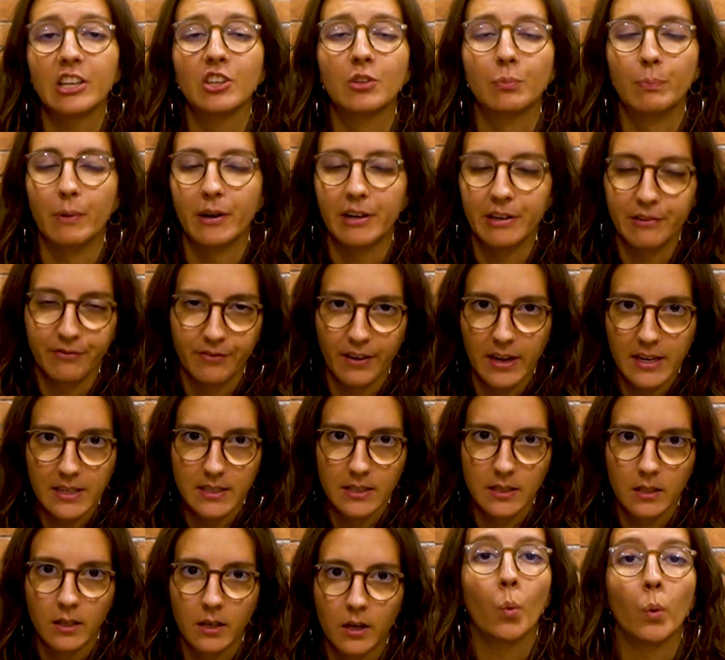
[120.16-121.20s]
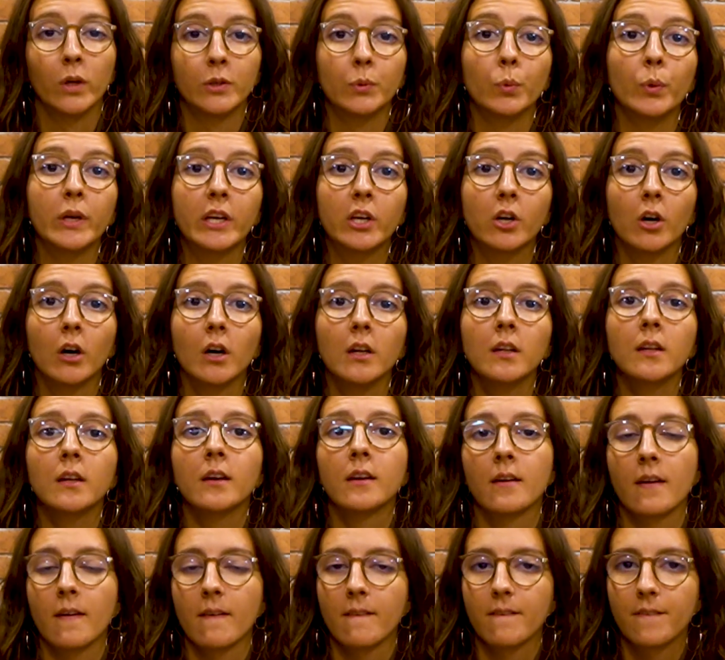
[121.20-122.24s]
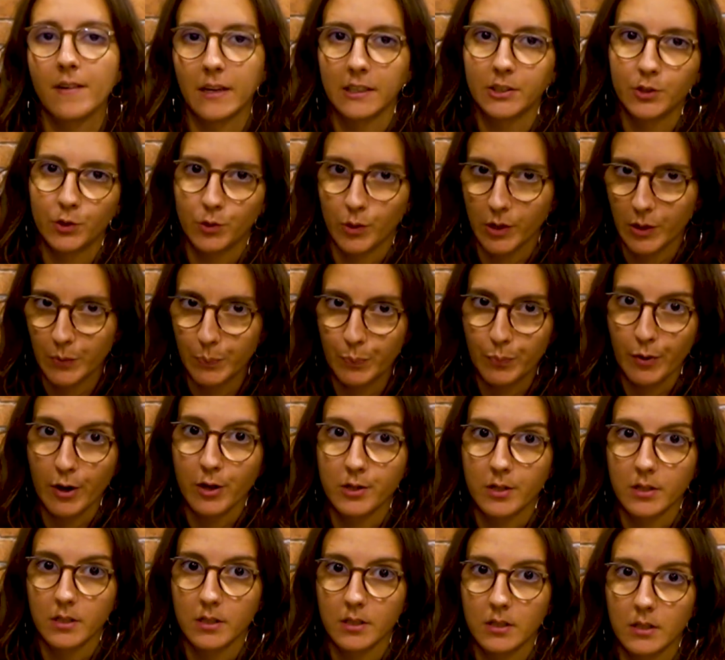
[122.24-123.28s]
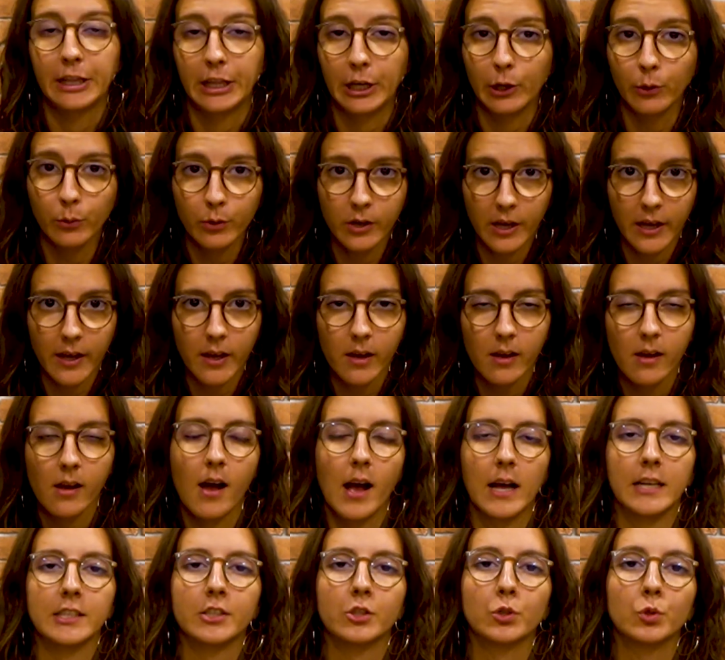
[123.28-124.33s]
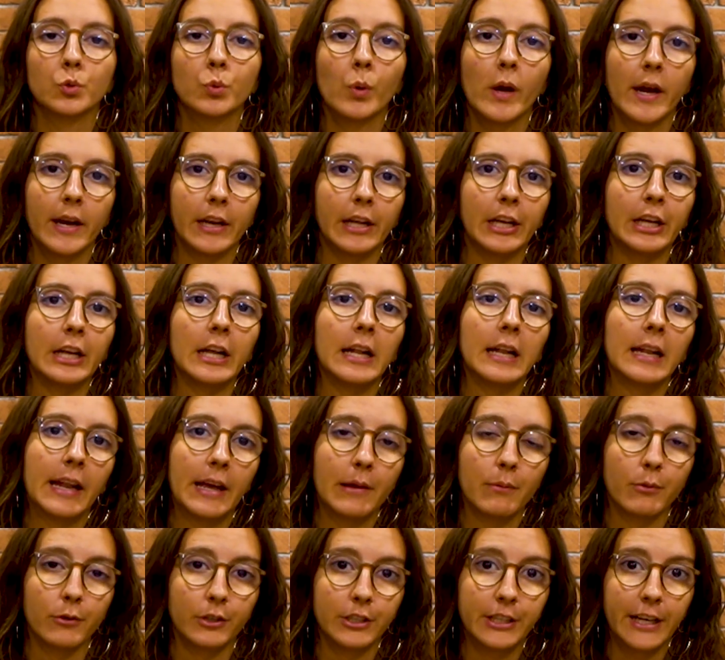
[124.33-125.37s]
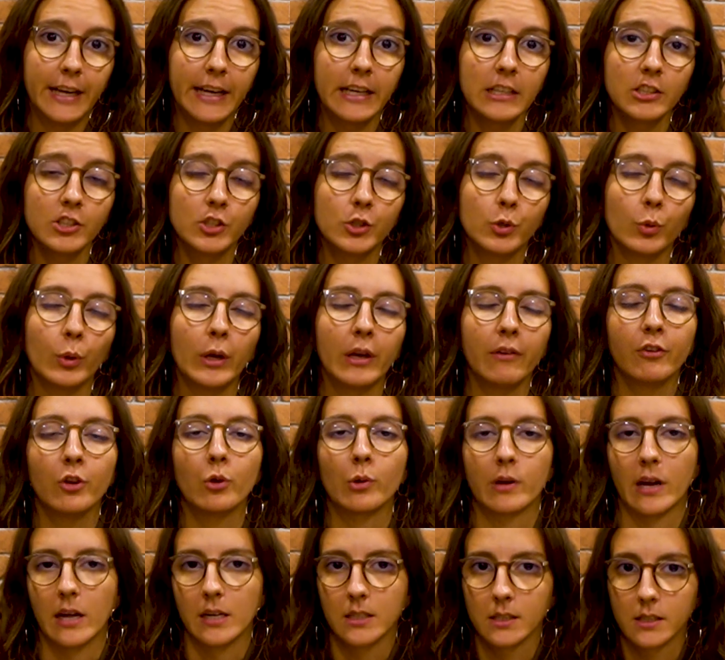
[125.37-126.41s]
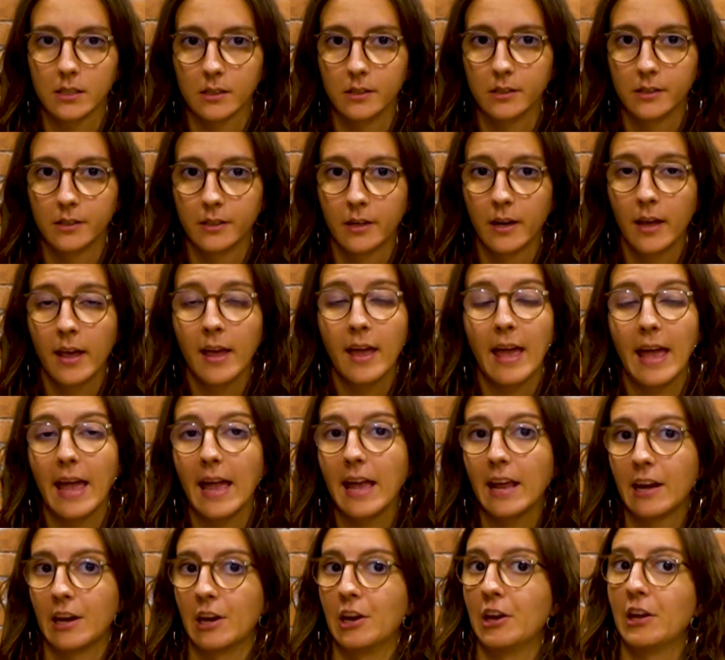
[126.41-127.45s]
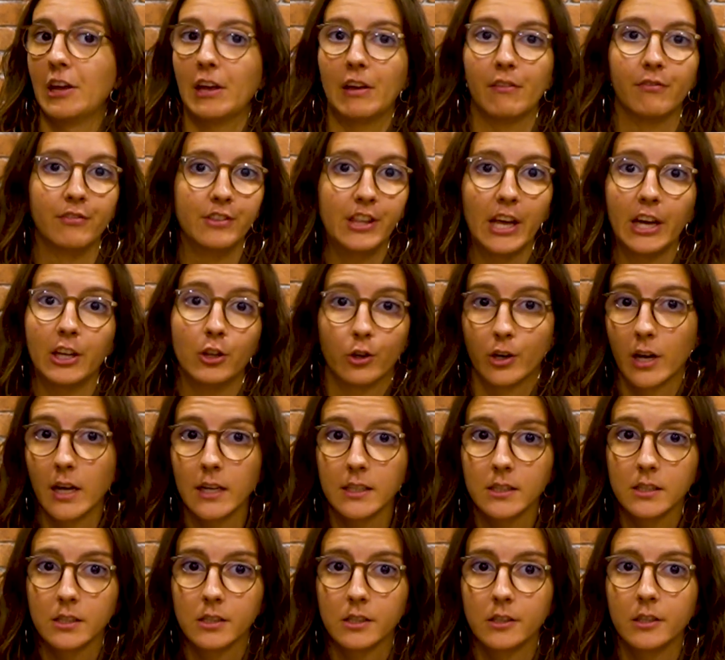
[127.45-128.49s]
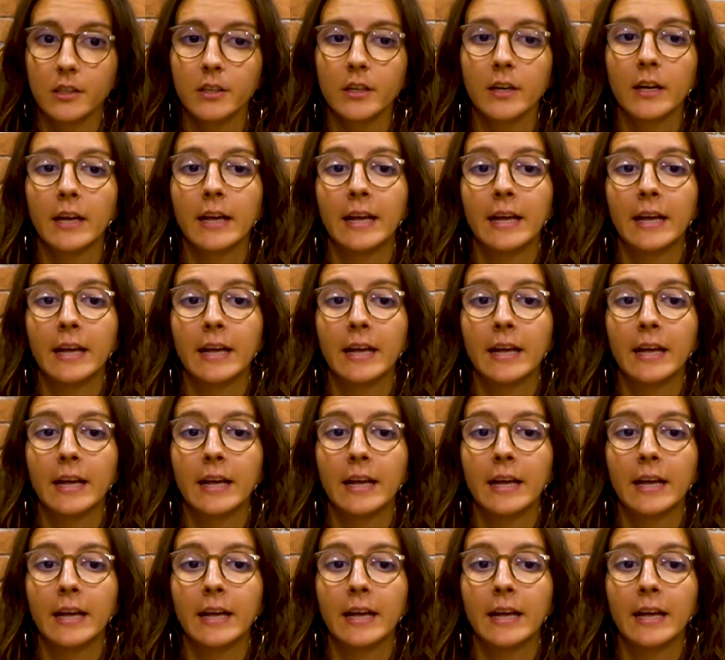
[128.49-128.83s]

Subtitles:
is very fast, what we call fast-track process. The UG has 20 labor days to give you an answer, and if they don't answer,